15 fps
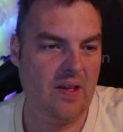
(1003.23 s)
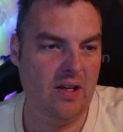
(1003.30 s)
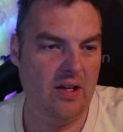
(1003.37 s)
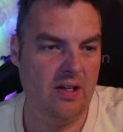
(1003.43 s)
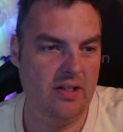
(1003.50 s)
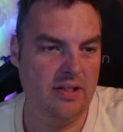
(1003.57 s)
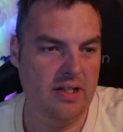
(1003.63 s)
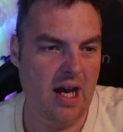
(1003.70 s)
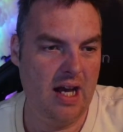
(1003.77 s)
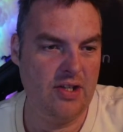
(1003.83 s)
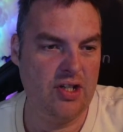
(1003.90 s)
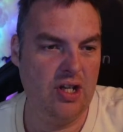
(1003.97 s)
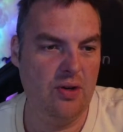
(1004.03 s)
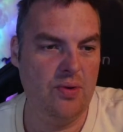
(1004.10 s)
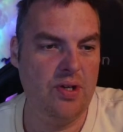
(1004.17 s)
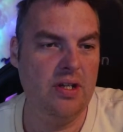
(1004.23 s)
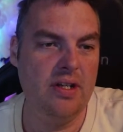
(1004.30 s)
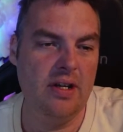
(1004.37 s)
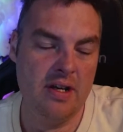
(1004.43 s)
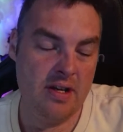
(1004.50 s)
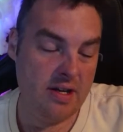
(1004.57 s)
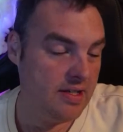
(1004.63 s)
Nice little
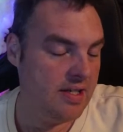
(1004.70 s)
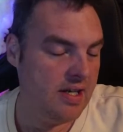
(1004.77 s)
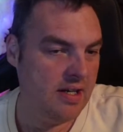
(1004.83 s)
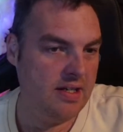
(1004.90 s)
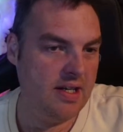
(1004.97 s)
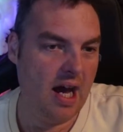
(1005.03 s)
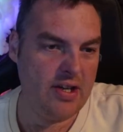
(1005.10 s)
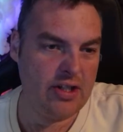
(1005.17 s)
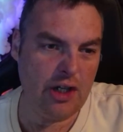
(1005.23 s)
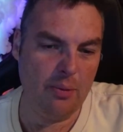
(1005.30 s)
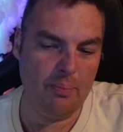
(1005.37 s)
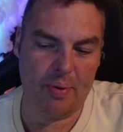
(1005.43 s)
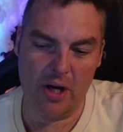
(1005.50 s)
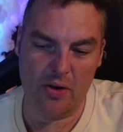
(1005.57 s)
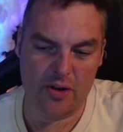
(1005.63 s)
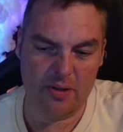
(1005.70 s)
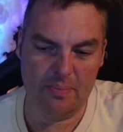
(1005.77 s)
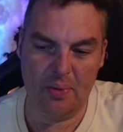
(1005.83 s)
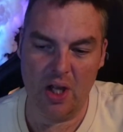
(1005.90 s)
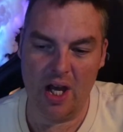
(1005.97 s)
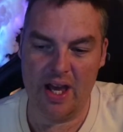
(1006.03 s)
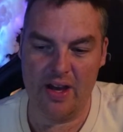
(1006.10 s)
build-up
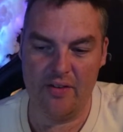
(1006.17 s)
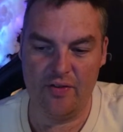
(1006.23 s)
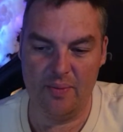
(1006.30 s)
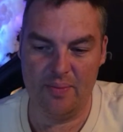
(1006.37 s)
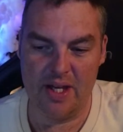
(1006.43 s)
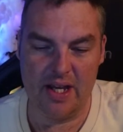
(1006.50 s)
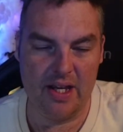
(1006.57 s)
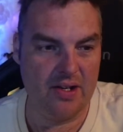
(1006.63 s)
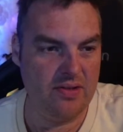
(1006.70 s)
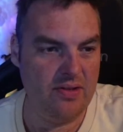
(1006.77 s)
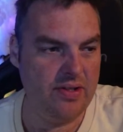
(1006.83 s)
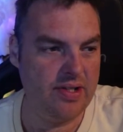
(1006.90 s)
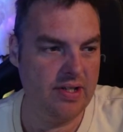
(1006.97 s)
play here from the Eagles.